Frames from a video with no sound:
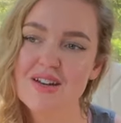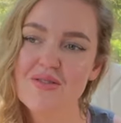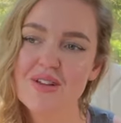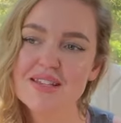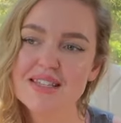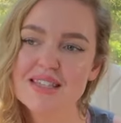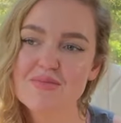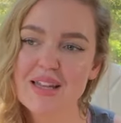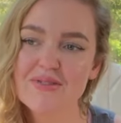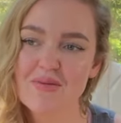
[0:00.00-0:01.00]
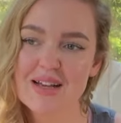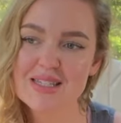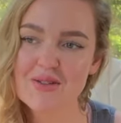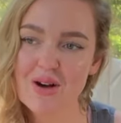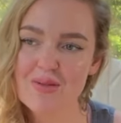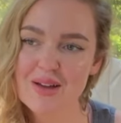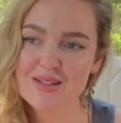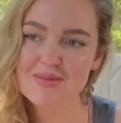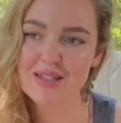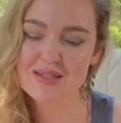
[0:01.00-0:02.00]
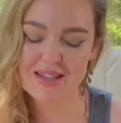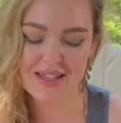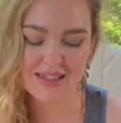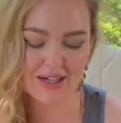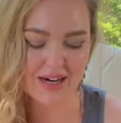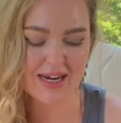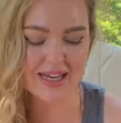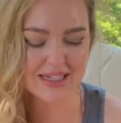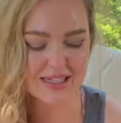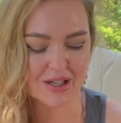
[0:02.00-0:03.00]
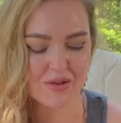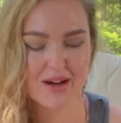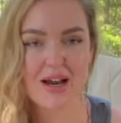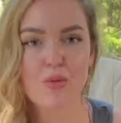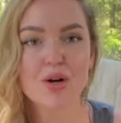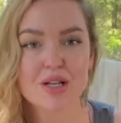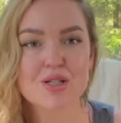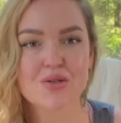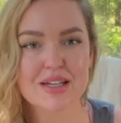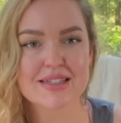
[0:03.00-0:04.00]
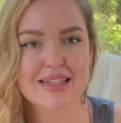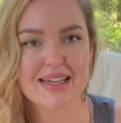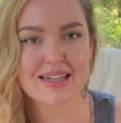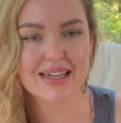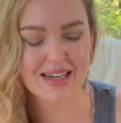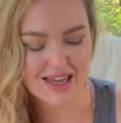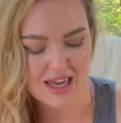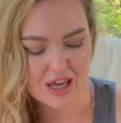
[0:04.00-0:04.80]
What does this mean for my Scorpios? Please make it clear. And I can tell you right now, we're going to do an extended.